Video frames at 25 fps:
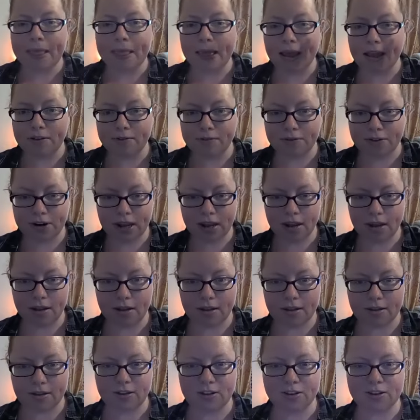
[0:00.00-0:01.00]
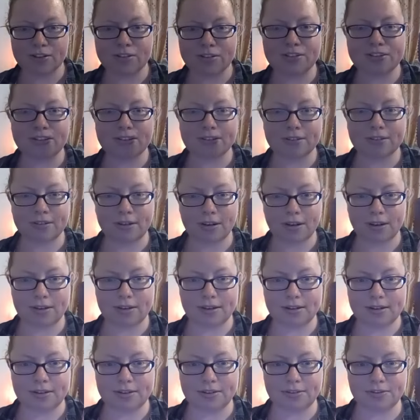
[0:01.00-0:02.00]
Every heart looks
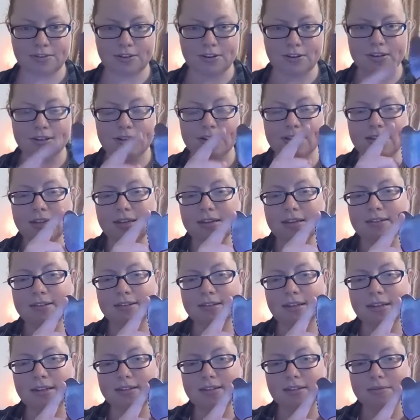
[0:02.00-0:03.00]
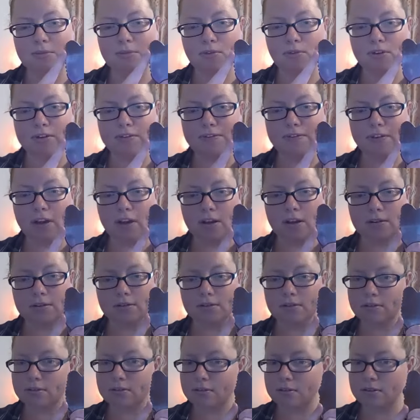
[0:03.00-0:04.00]
slightly different. This is a more
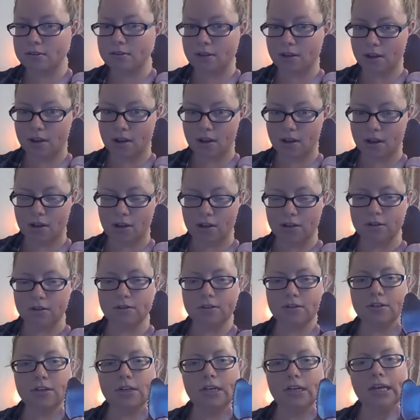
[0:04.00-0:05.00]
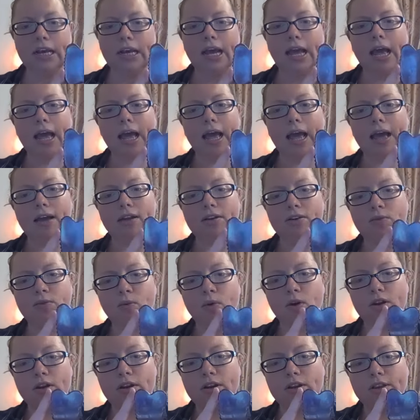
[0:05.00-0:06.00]
advanced heart and
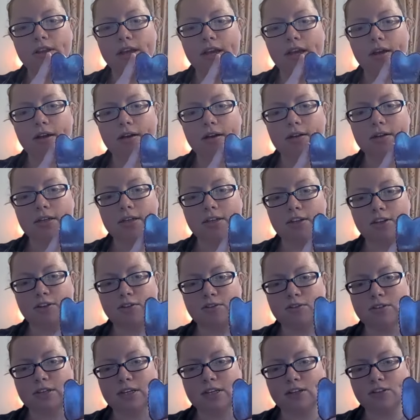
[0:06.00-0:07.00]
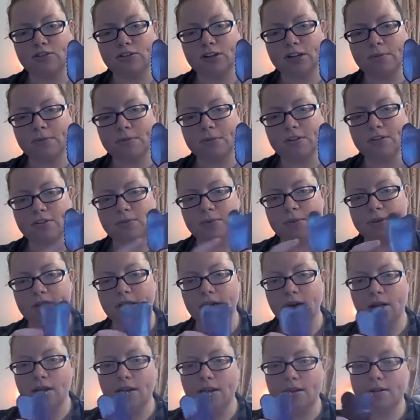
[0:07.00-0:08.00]
one that I use in treatments with
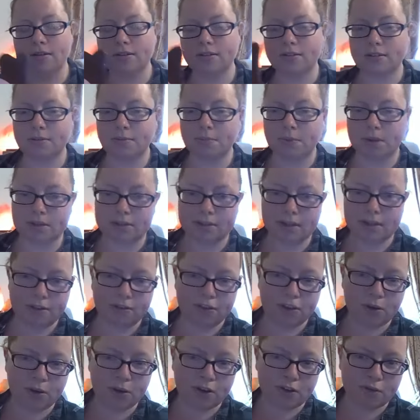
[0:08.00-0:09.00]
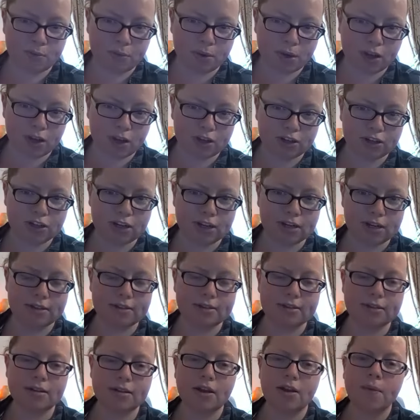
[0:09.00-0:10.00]
clients. But if you have
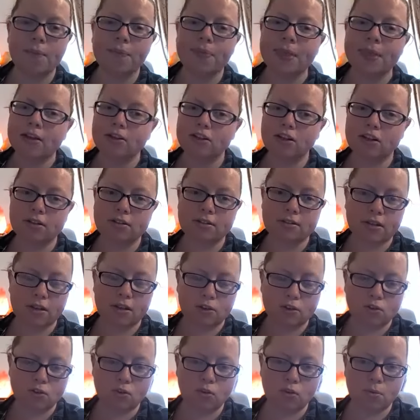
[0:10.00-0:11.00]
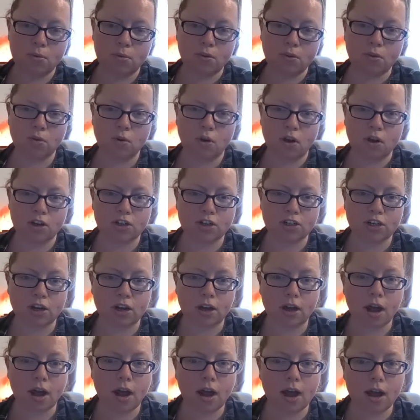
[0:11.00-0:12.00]
purchased just a normal gua
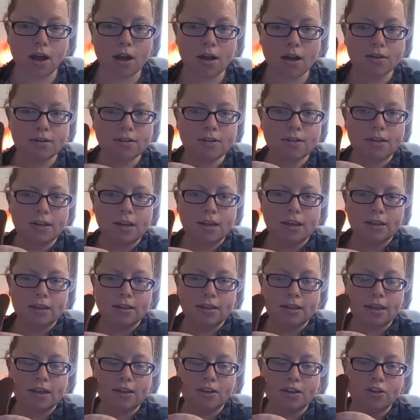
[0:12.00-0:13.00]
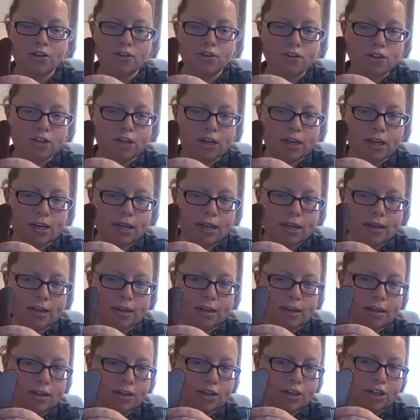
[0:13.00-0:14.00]
sha heart, they are usually
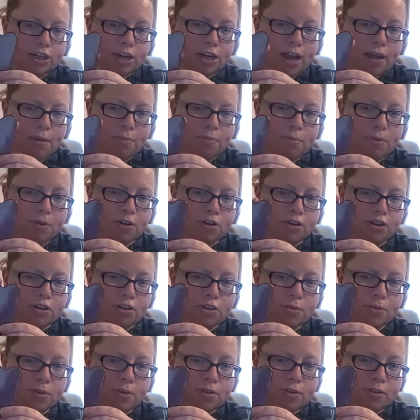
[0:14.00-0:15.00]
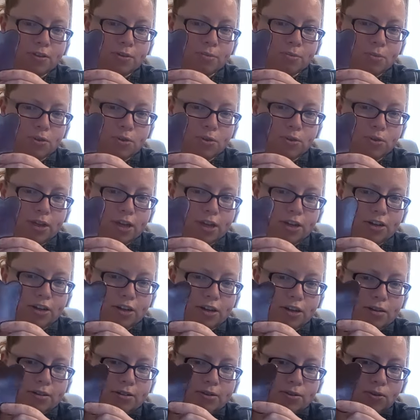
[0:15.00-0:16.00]
in this shape, but just with smooth
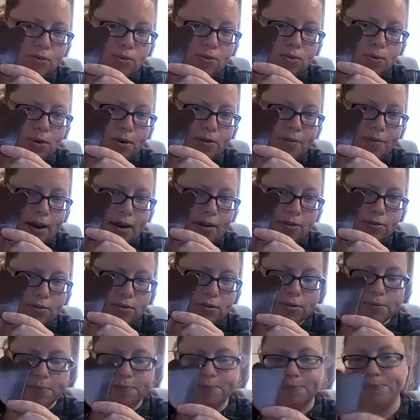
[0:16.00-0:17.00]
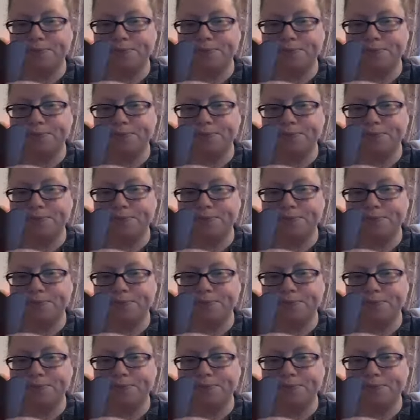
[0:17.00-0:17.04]
edges all the way around.